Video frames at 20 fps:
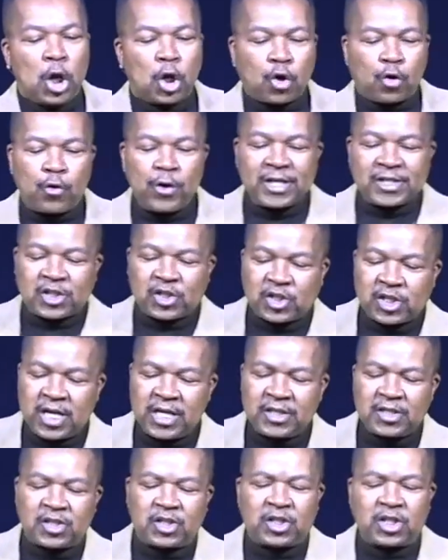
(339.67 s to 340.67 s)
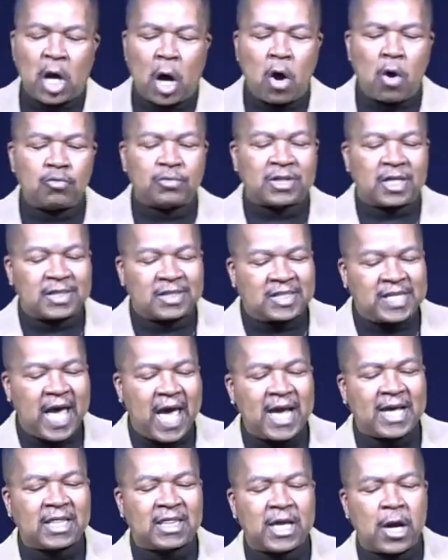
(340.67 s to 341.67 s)
Christians don't
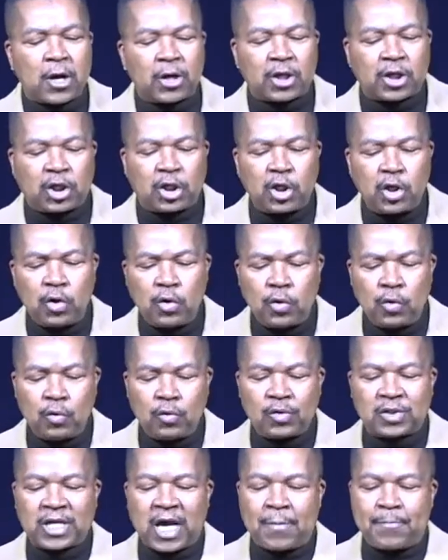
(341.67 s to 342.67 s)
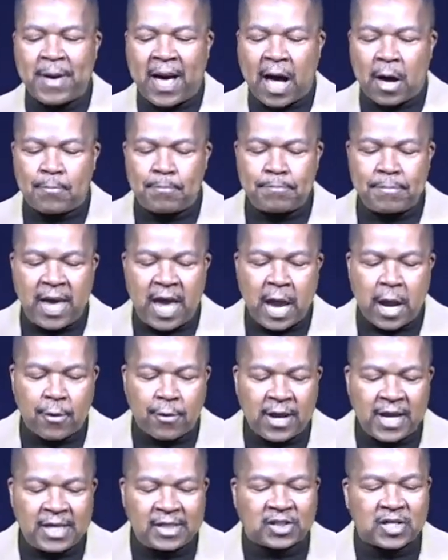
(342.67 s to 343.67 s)
take their cues about
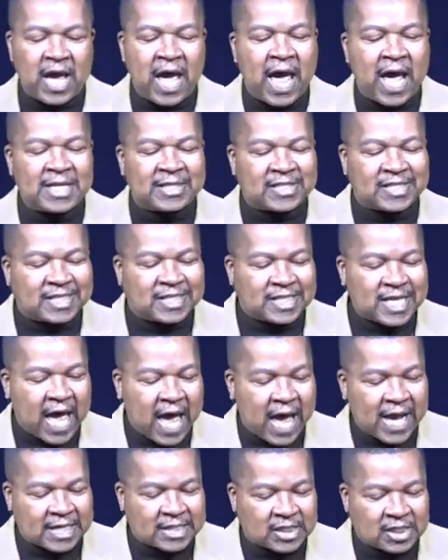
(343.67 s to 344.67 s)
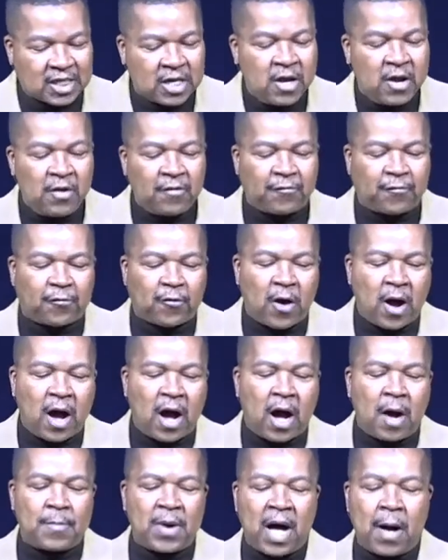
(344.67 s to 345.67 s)
marriage and sex
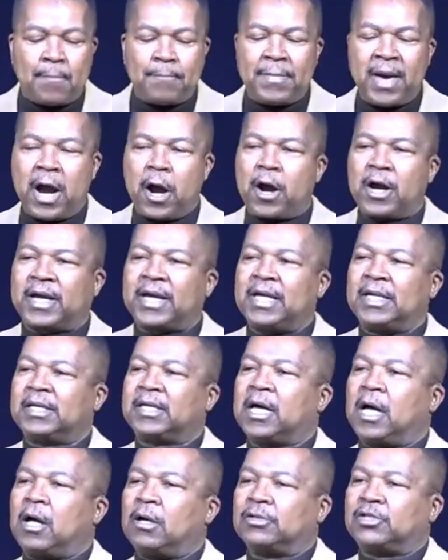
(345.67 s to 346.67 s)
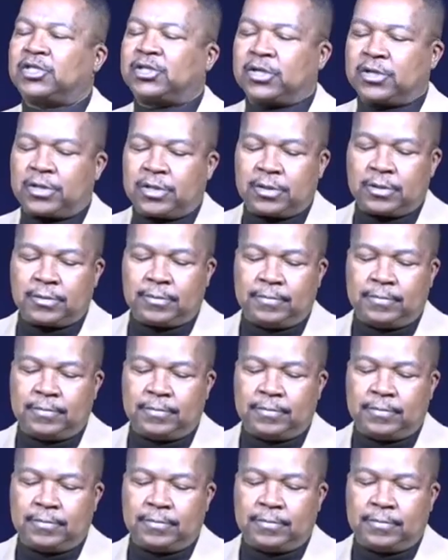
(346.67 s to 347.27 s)
from American culture.